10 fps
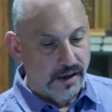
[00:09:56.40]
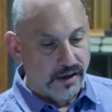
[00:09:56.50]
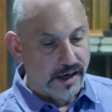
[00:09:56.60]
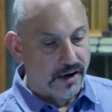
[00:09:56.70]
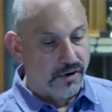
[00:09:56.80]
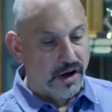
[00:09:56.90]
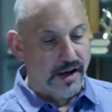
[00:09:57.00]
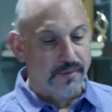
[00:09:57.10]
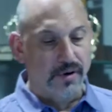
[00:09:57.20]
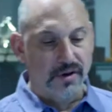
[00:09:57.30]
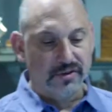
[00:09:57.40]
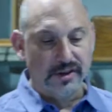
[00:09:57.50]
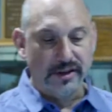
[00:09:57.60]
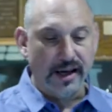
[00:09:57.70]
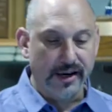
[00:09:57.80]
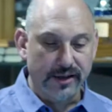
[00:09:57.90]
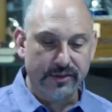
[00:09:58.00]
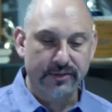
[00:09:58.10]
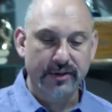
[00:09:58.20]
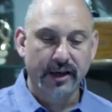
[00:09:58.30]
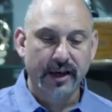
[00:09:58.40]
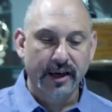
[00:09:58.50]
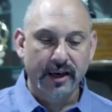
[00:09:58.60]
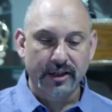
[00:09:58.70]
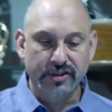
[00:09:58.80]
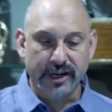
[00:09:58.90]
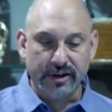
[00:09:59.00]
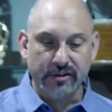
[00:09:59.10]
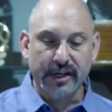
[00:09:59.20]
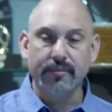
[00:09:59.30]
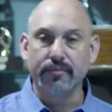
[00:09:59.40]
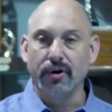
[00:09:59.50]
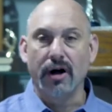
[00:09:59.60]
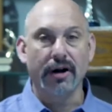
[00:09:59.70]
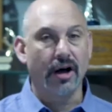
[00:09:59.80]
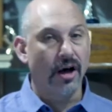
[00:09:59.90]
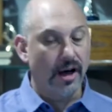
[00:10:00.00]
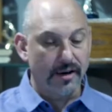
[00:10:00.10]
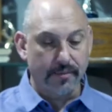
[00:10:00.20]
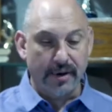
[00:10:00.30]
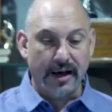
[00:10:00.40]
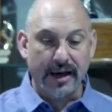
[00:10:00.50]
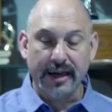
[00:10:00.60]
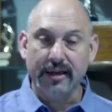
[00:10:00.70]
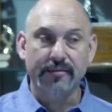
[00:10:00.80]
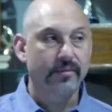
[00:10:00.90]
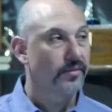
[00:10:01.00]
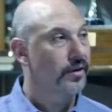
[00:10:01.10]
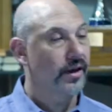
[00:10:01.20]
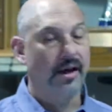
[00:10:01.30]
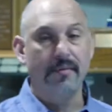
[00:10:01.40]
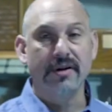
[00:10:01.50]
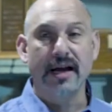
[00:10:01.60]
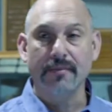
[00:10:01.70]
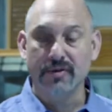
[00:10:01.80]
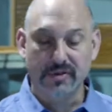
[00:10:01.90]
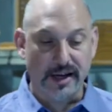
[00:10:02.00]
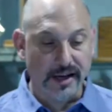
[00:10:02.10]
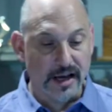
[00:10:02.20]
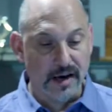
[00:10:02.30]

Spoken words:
Okay, chronic prostatitis, generally brought on by benign prostatic